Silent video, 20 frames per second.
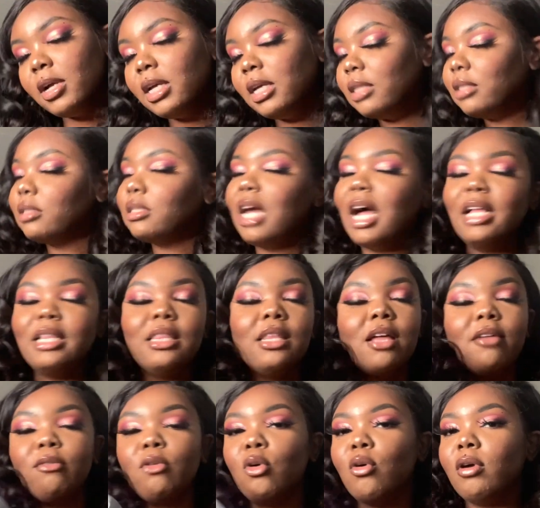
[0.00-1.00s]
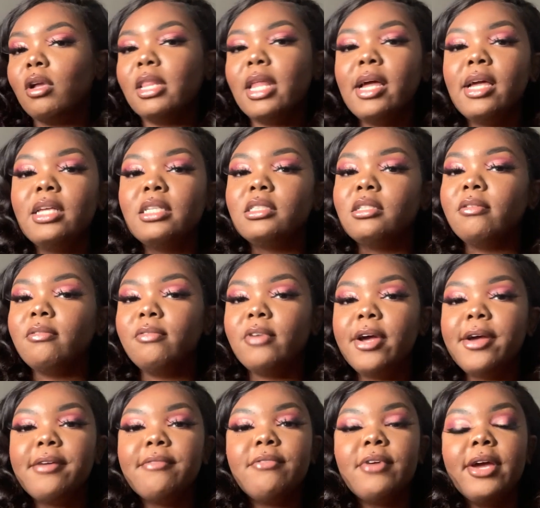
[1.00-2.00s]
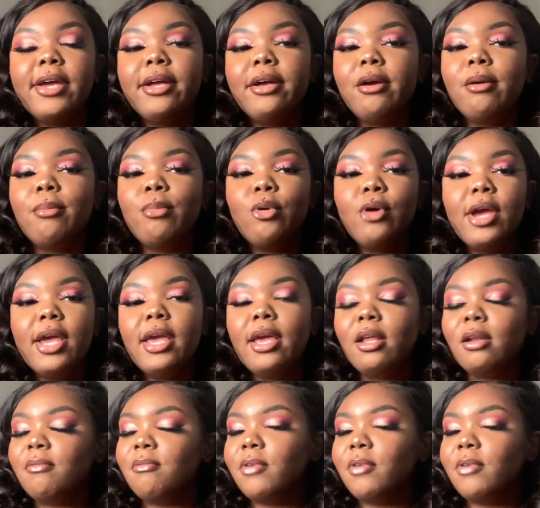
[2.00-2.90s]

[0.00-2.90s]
Is, I love Cora. Like, it's a very, very good brand.